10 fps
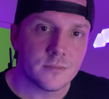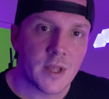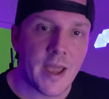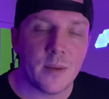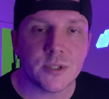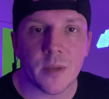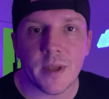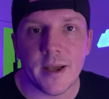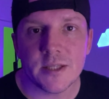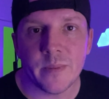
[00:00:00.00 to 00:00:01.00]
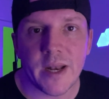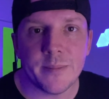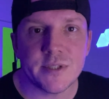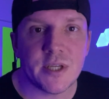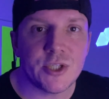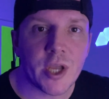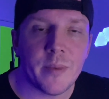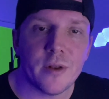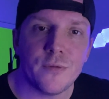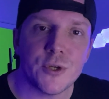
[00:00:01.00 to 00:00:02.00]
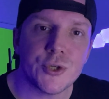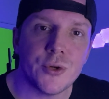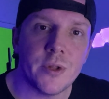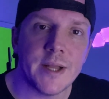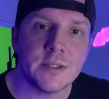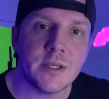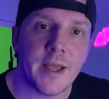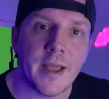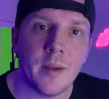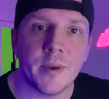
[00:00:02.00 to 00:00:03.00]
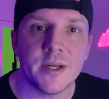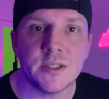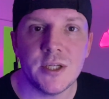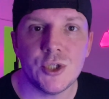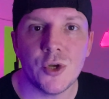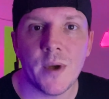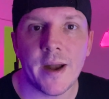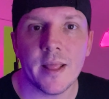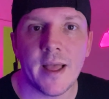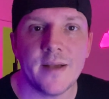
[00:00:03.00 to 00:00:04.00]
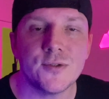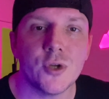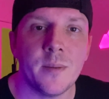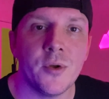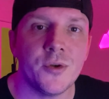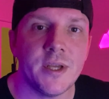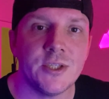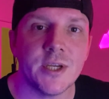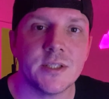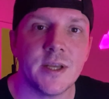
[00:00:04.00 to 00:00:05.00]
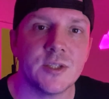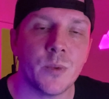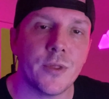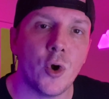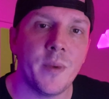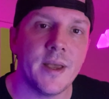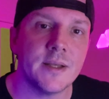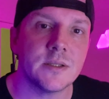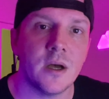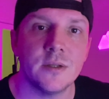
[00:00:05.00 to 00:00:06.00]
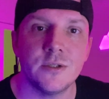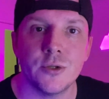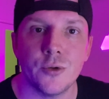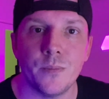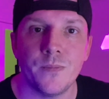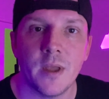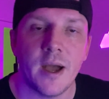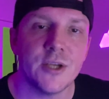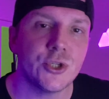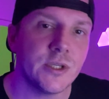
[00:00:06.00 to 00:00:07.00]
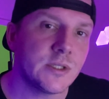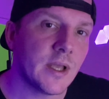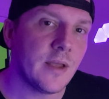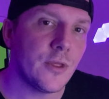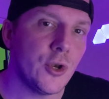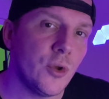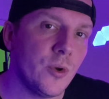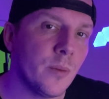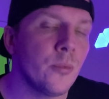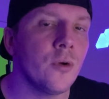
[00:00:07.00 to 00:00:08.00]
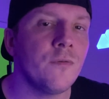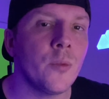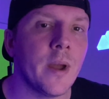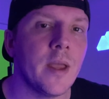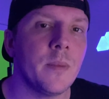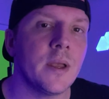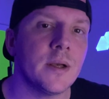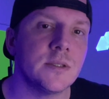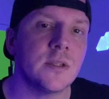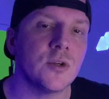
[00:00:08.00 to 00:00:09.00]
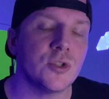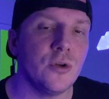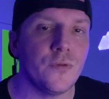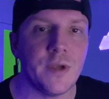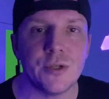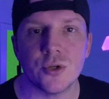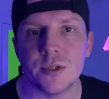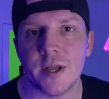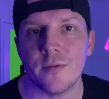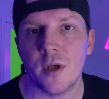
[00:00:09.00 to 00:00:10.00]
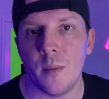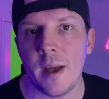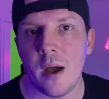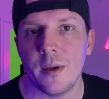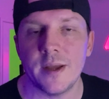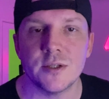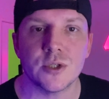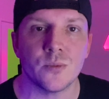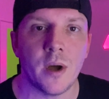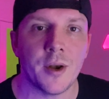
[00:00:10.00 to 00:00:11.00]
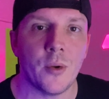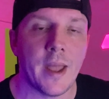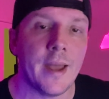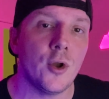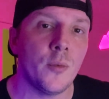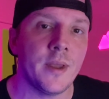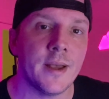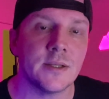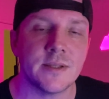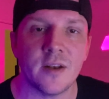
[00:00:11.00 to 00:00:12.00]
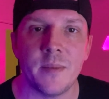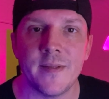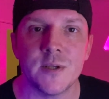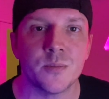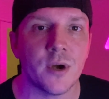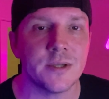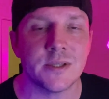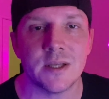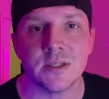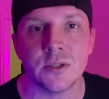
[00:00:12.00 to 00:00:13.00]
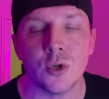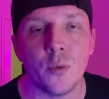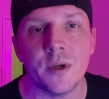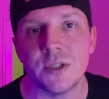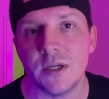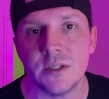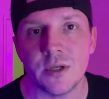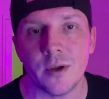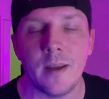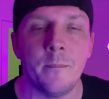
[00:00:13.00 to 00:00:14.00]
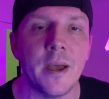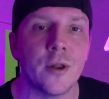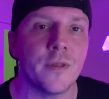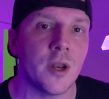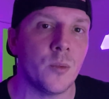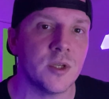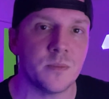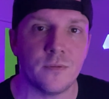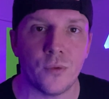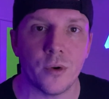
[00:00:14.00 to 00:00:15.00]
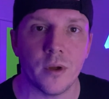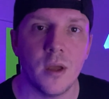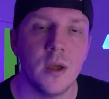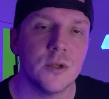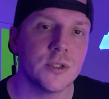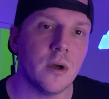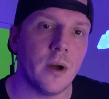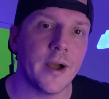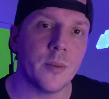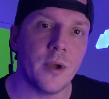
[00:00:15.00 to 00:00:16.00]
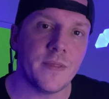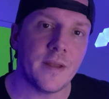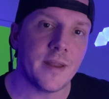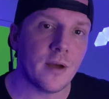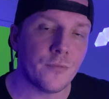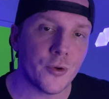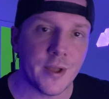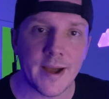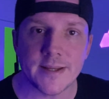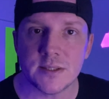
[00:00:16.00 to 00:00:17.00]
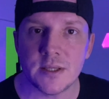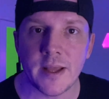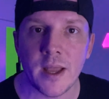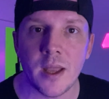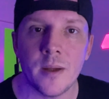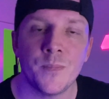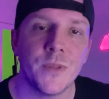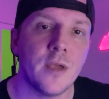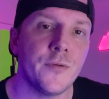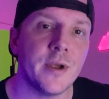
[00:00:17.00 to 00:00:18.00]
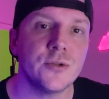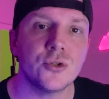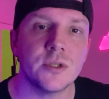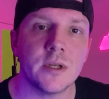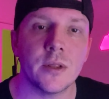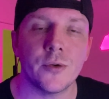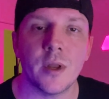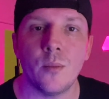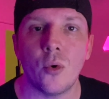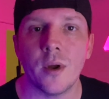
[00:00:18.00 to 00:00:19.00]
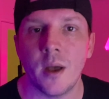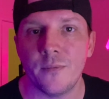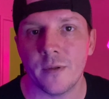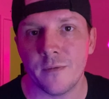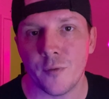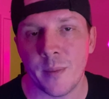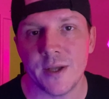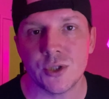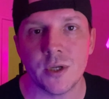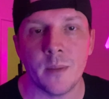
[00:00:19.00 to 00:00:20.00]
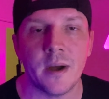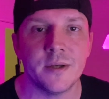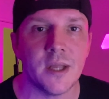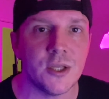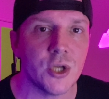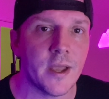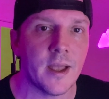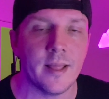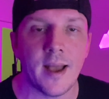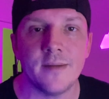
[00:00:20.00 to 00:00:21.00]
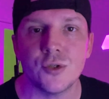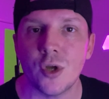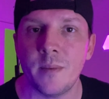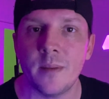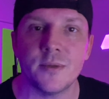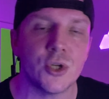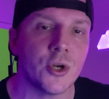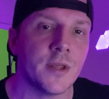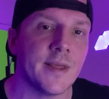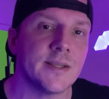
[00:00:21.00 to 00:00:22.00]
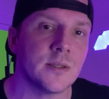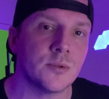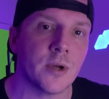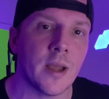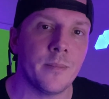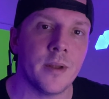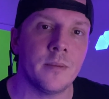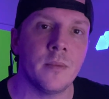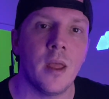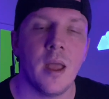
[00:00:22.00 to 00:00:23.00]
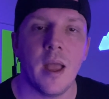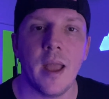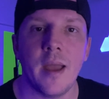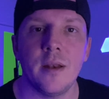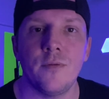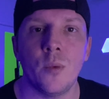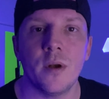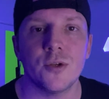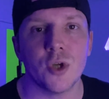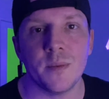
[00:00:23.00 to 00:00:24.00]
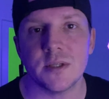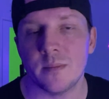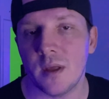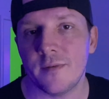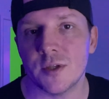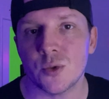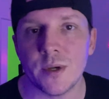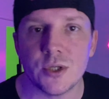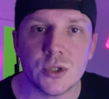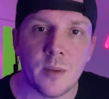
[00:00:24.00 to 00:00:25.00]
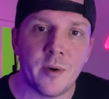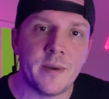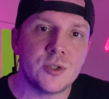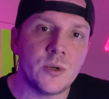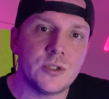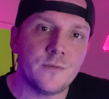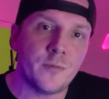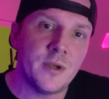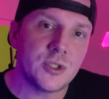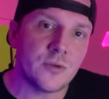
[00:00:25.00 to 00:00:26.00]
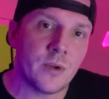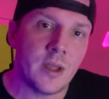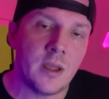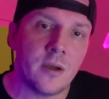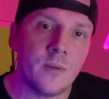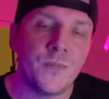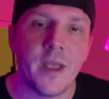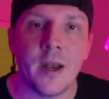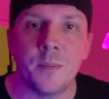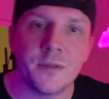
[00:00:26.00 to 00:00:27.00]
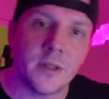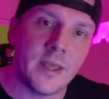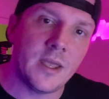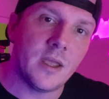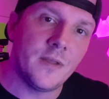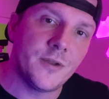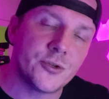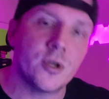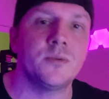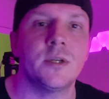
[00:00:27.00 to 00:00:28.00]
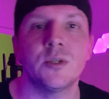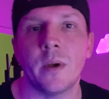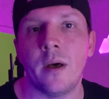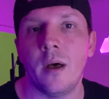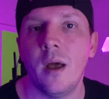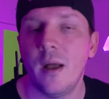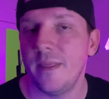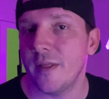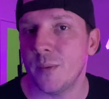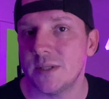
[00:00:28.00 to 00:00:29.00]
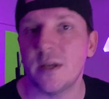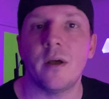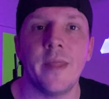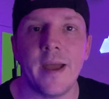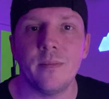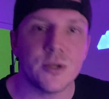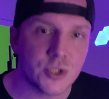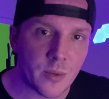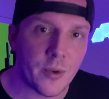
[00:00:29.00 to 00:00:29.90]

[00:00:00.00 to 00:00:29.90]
Hey, what's up guys? My name is DJ Beneficial and today I'm going to teach you how to live stream your DJ sets with OBS on Zoom. I should say the new and improved way because there's new features that have come out in Serato and OBS that have made this process so much easier and better than it was before. So I'm going to break that down for you guys today. If you're interested in learning more helpful information about DJing and live streaming, be sure to hit that subscribe button. And if you want to show me some love on Twitch, I'll put my Twitch information right here and I'll put the link in the description as well. Now that we said all that, let's jump right